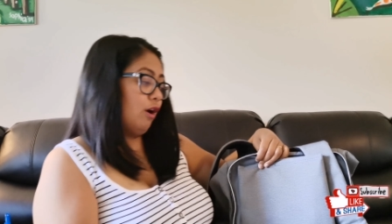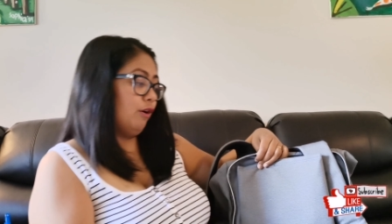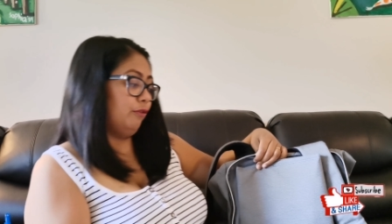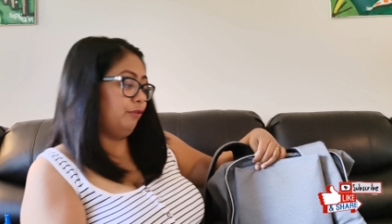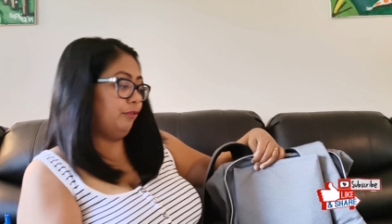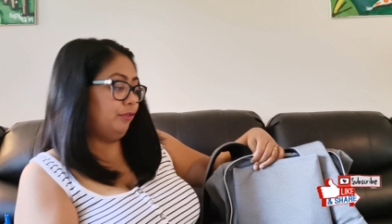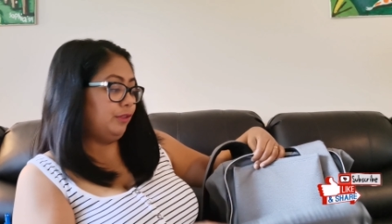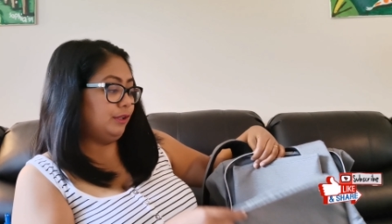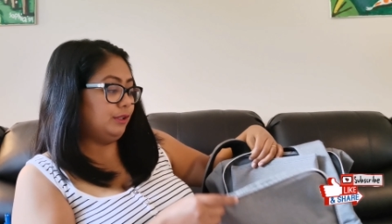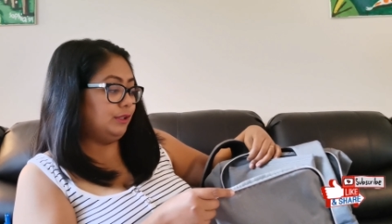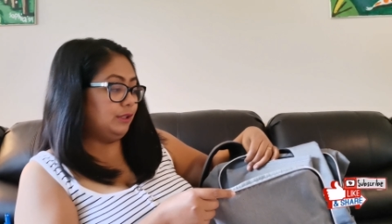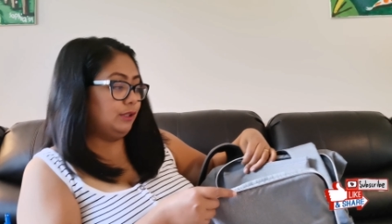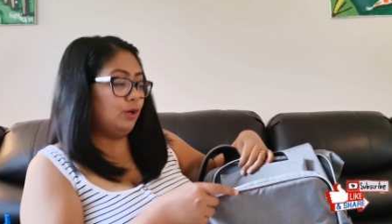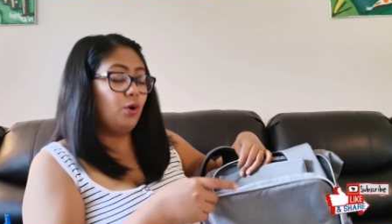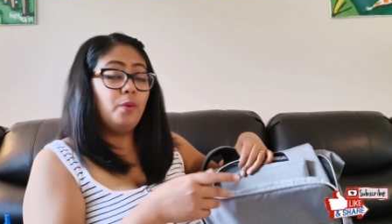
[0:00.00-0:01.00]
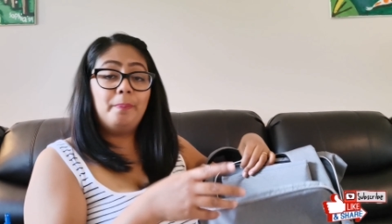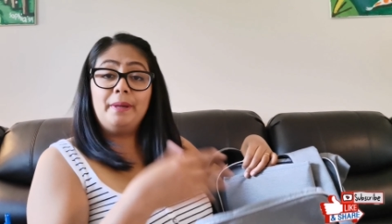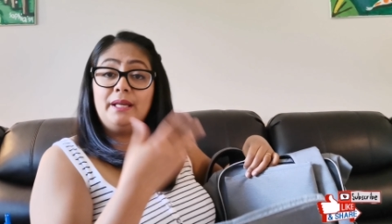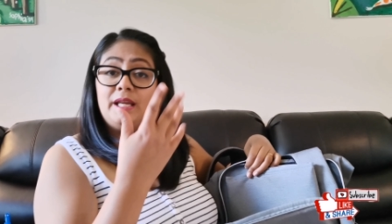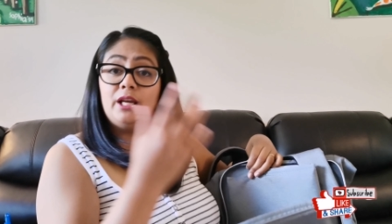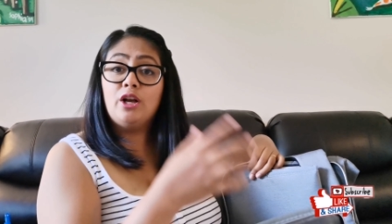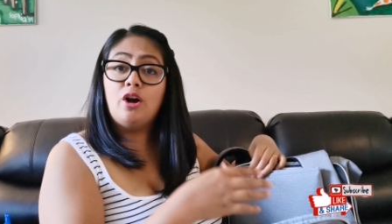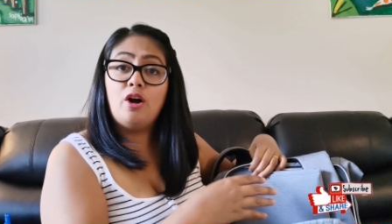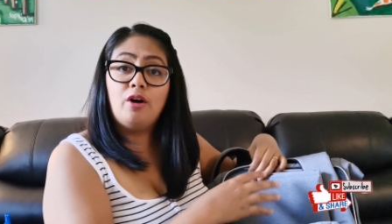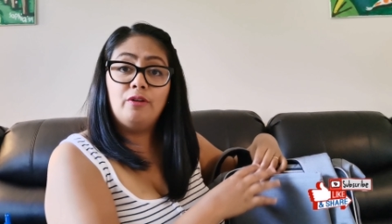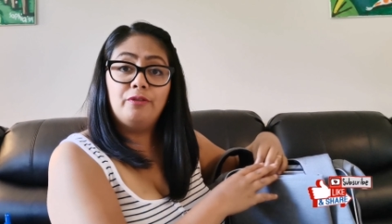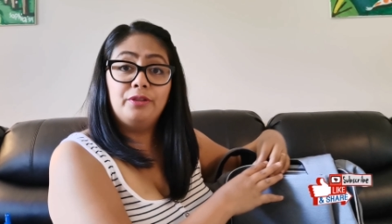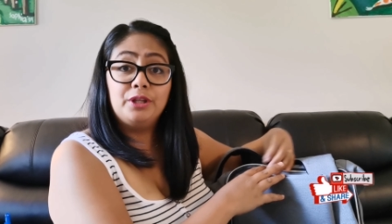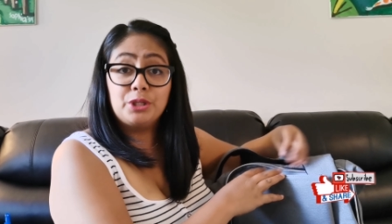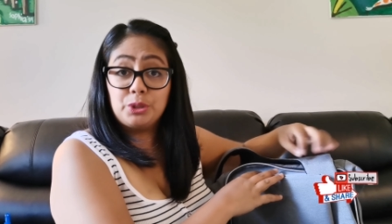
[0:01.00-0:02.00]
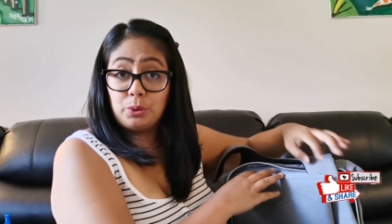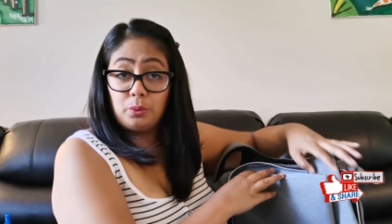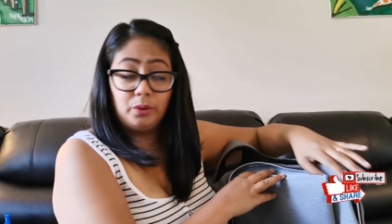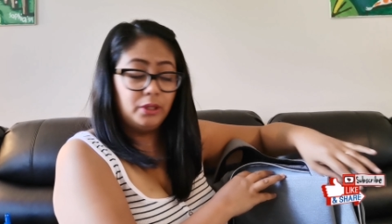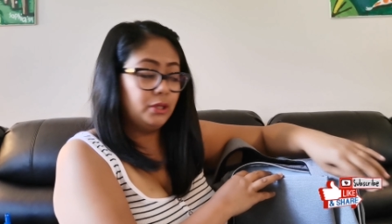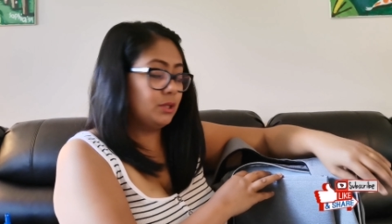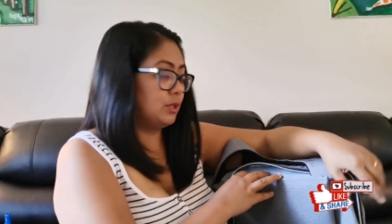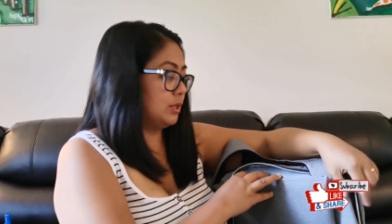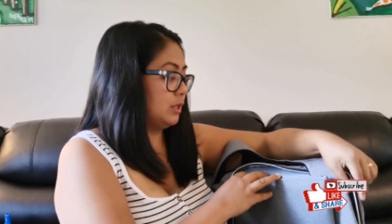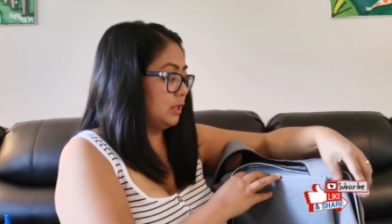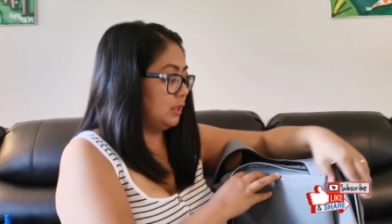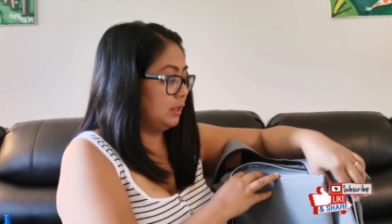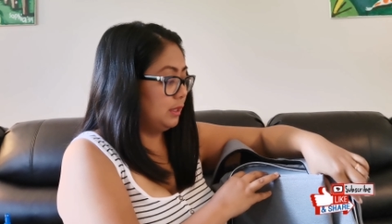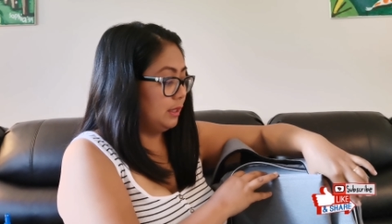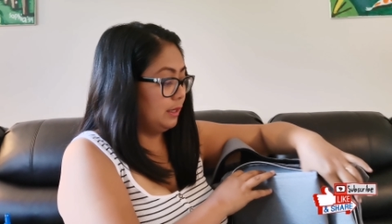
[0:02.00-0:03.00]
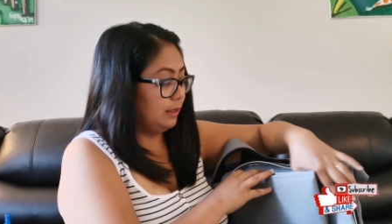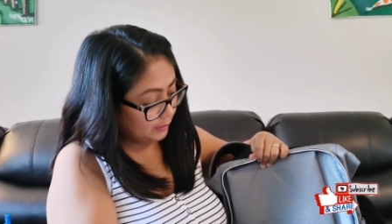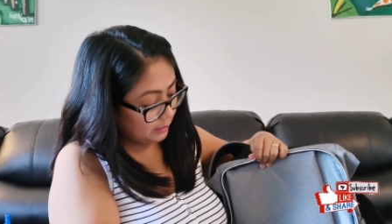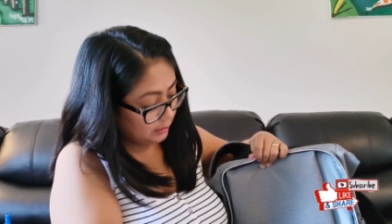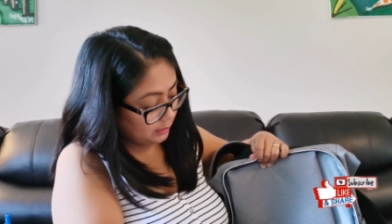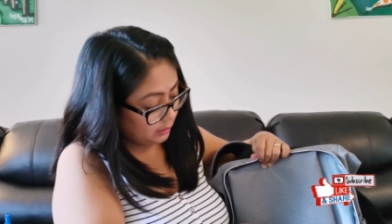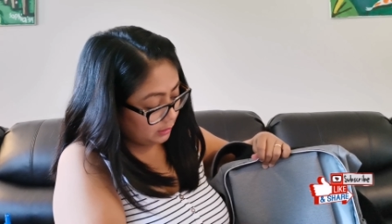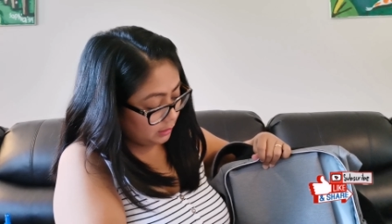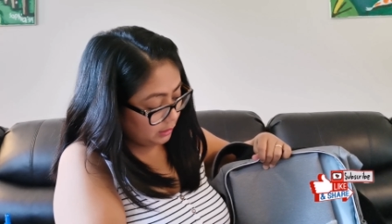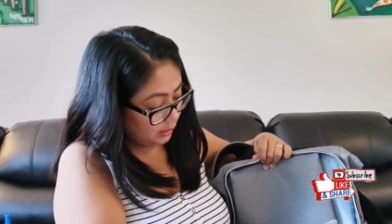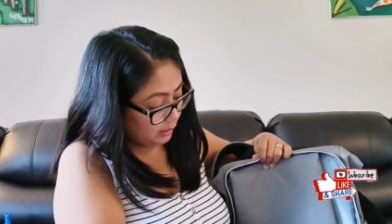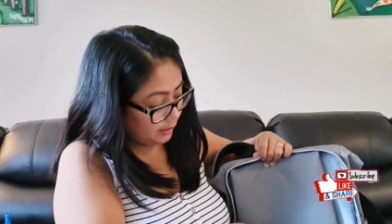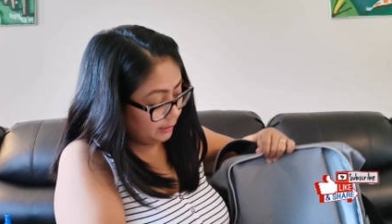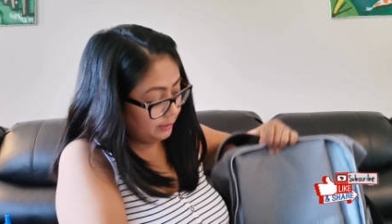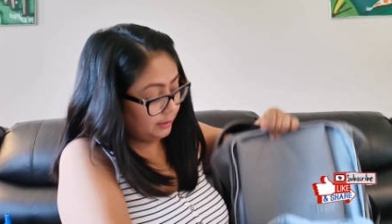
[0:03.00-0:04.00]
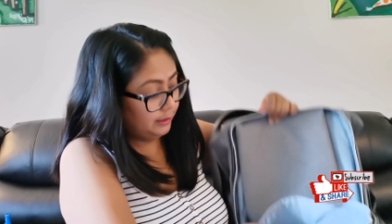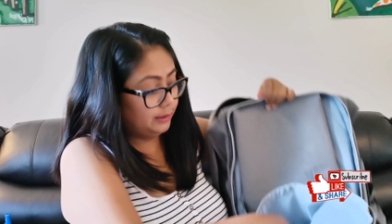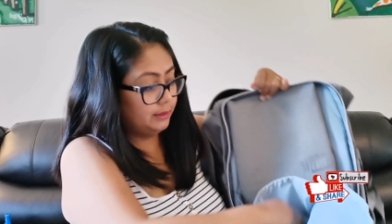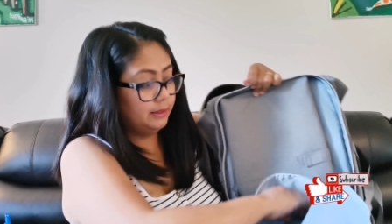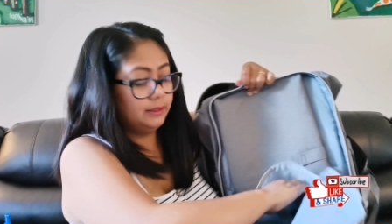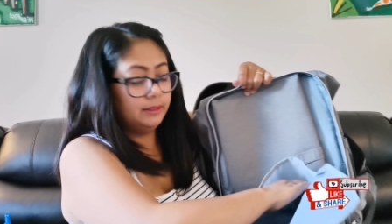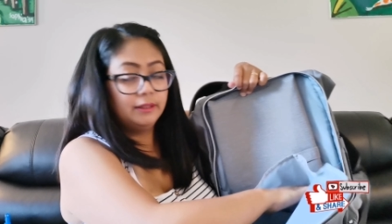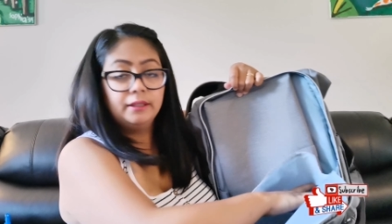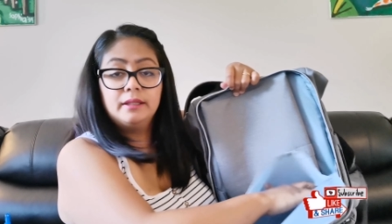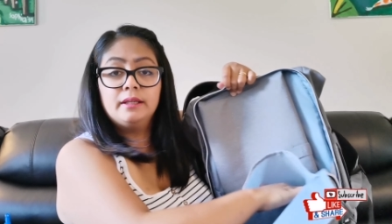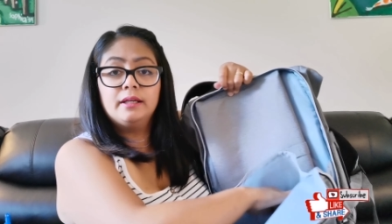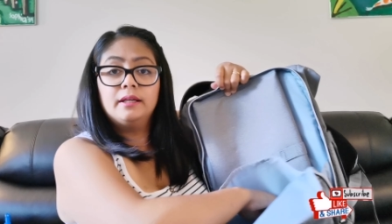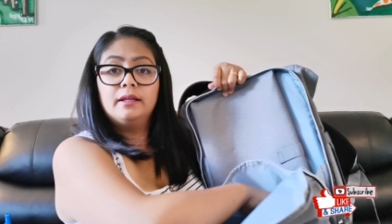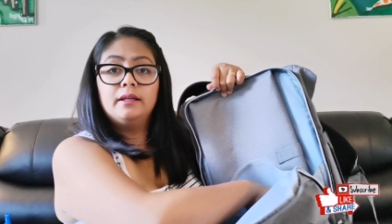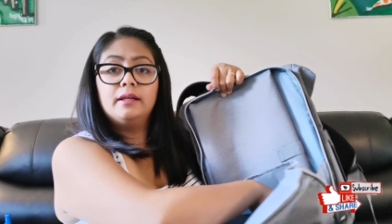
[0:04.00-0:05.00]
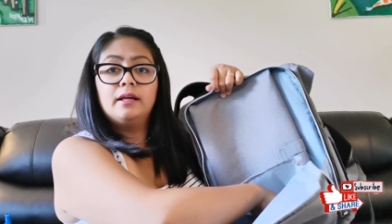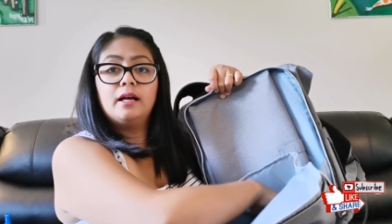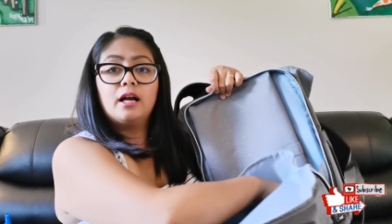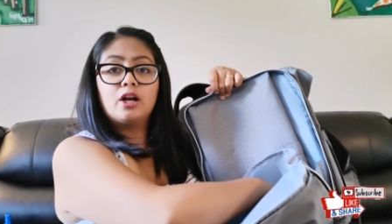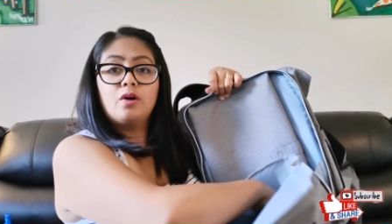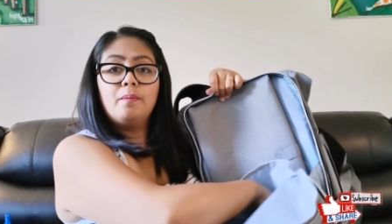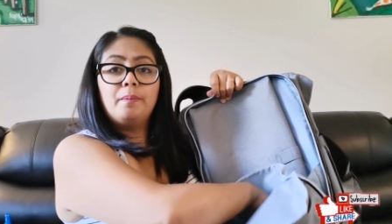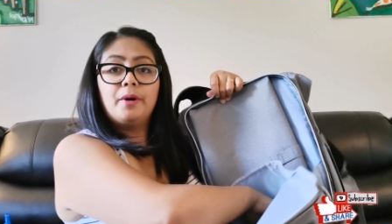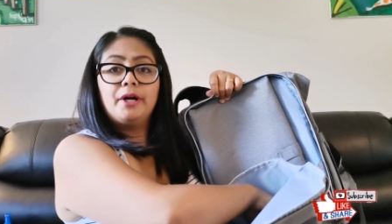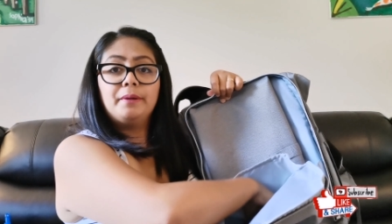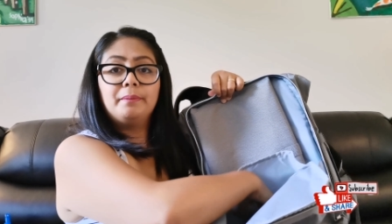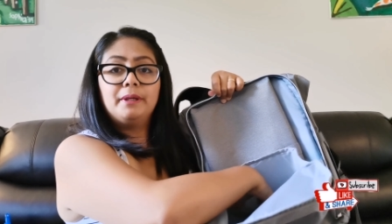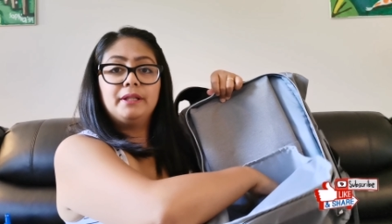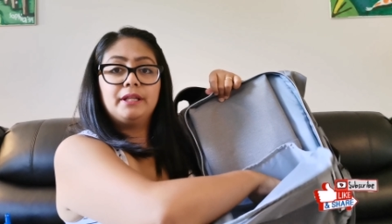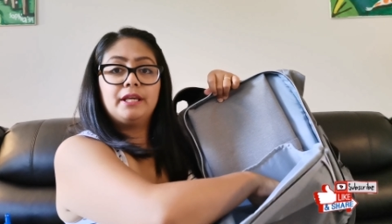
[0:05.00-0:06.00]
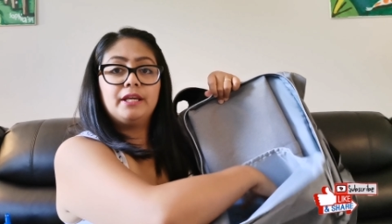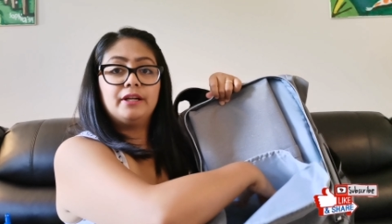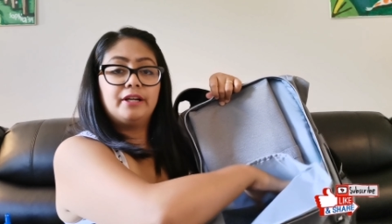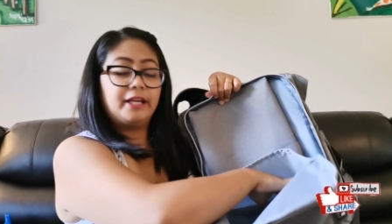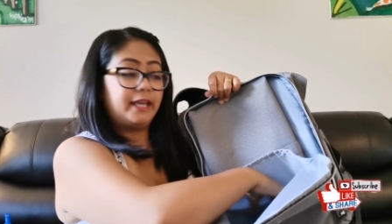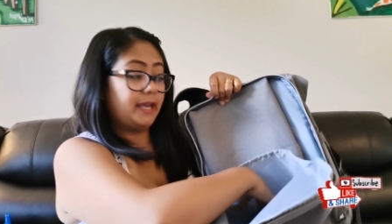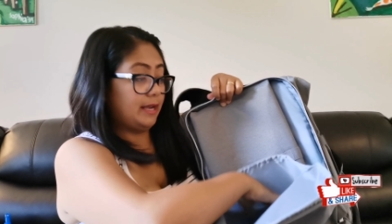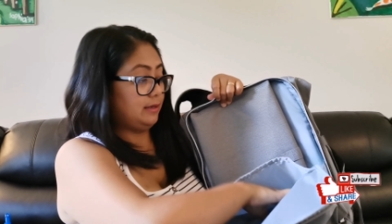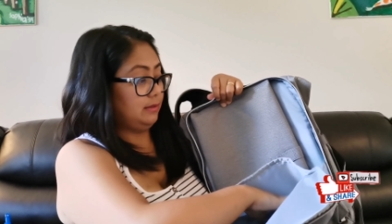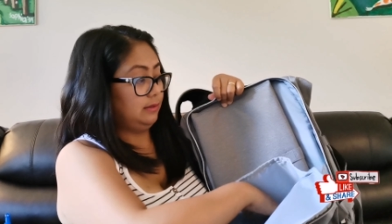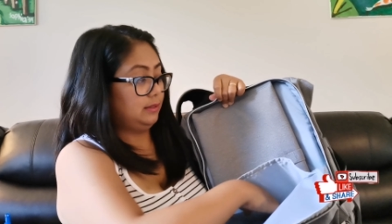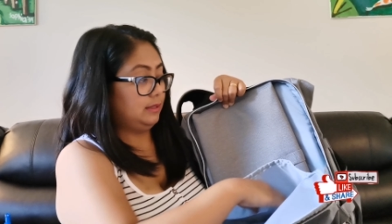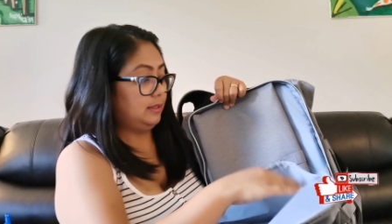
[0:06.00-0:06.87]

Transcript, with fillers: of the opening of the stores. And a compartment here again.